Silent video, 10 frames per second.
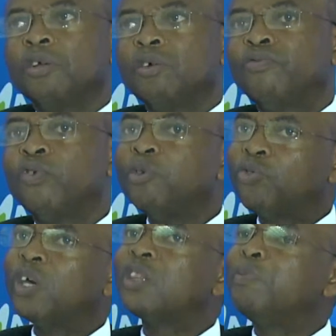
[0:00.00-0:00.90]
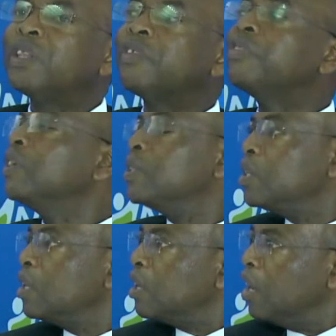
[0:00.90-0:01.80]
for me to get better things
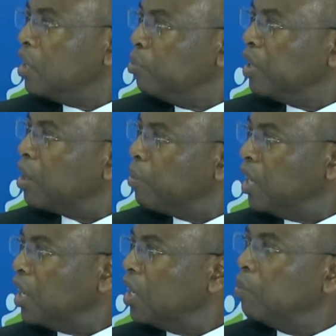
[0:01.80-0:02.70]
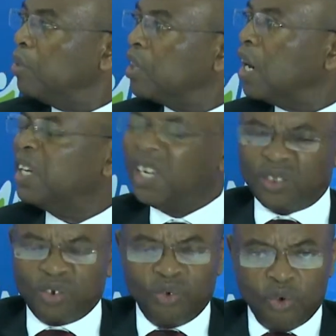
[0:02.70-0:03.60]
and better money and better. I didn't
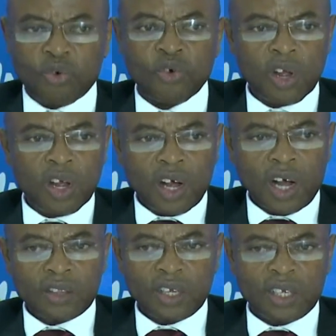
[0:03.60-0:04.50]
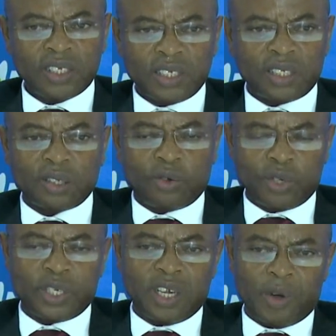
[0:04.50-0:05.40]
look. I just
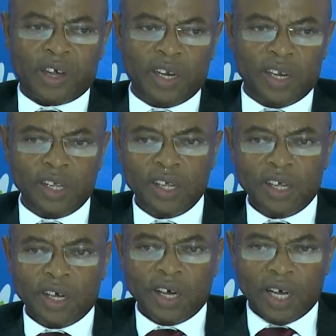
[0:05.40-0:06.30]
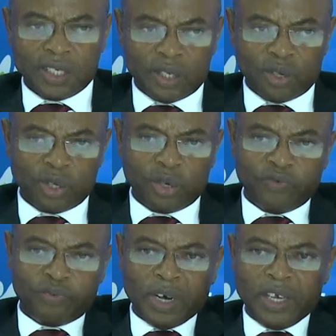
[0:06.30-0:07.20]
consider Makerere as a source
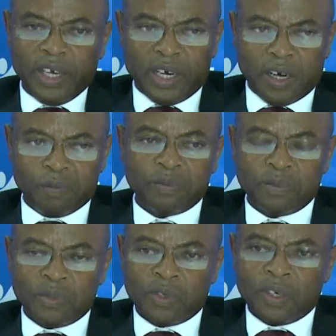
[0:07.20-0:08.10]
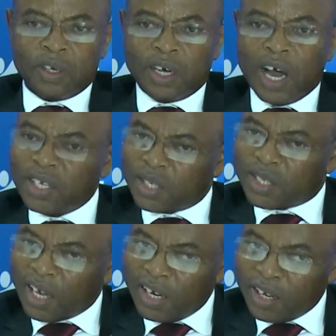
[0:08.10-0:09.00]
of my income. I
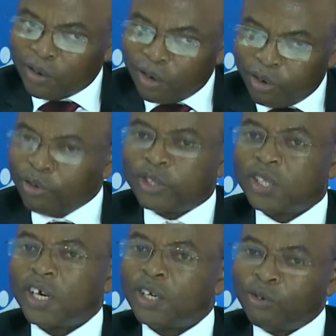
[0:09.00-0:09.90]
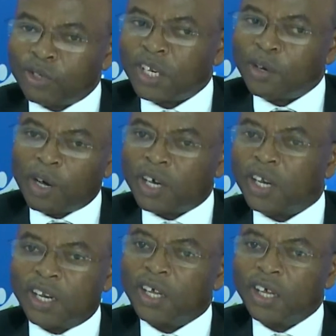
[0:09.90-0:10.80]
instead looked and considered
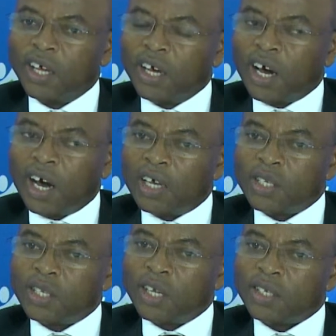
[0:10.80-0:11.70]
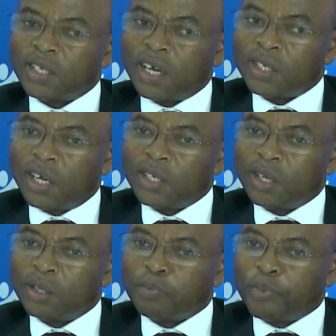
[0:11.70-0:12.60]
Makerere as
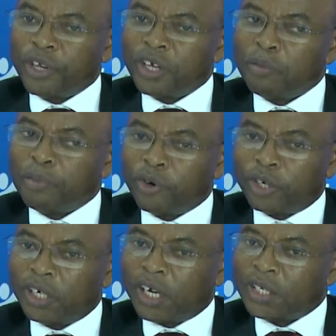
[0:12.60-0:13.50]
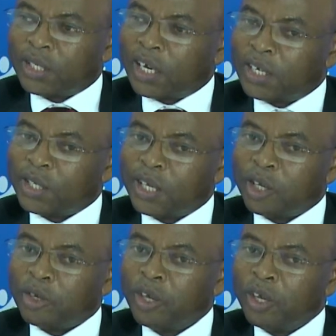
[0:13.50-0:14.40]
a springboard, as
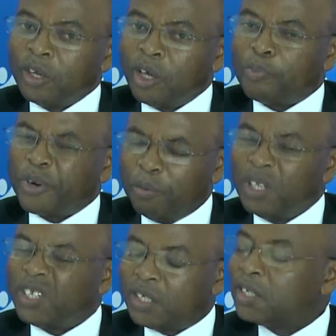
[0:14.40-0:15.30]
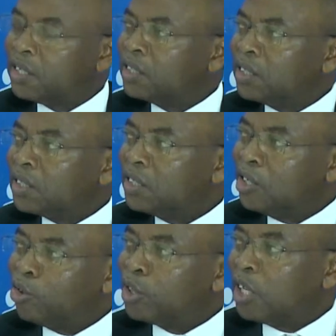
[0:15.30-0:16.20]
a premise. In
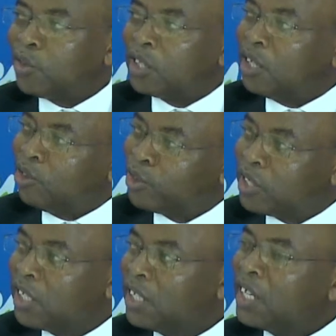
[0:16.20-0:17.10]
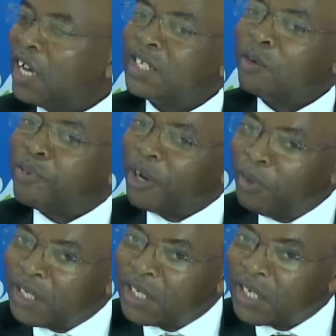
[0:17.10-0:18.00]
law, that's what they use. As a
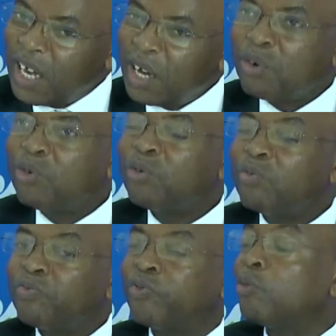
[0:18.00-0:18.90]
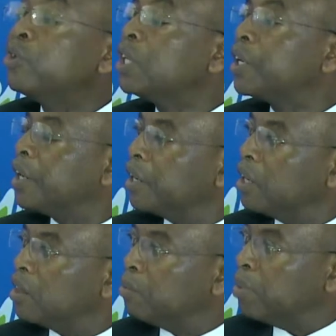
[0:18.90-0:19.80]
premise from which I can get